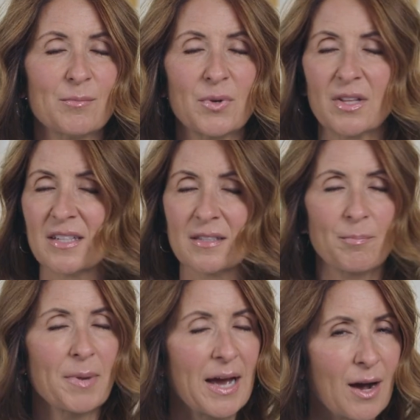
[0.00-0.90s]
Boy, that's a
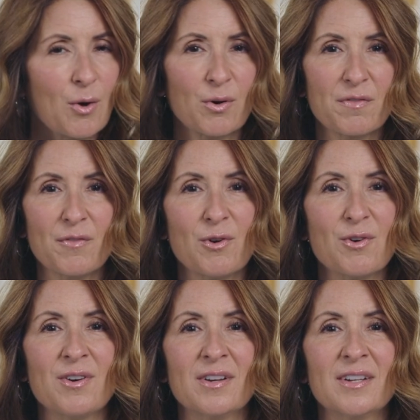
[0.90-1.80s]

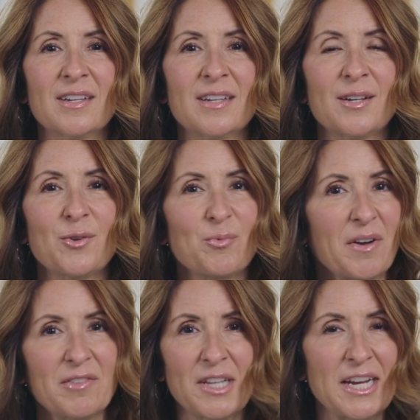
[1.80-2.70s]
powerful
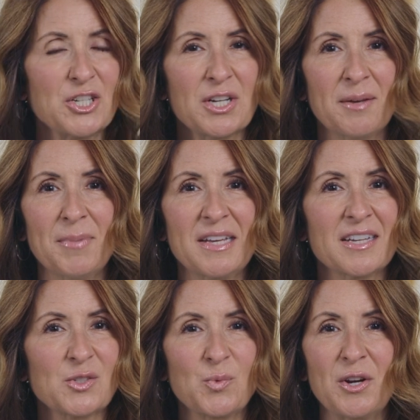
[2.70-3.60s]
revelation,
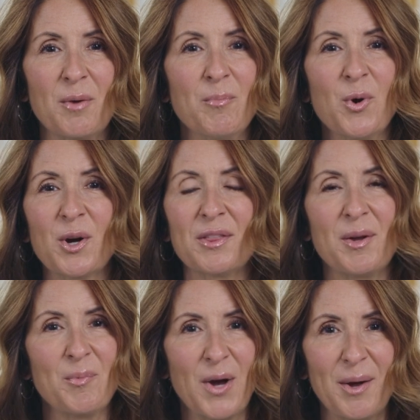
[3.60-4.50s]
because we are more
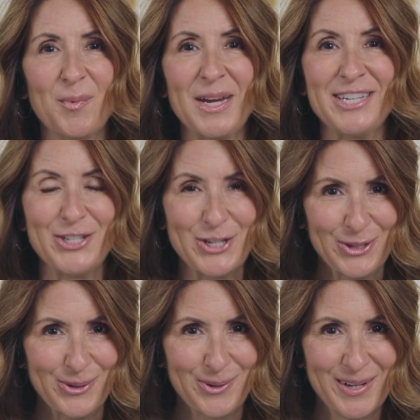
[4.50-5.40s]
than what we do.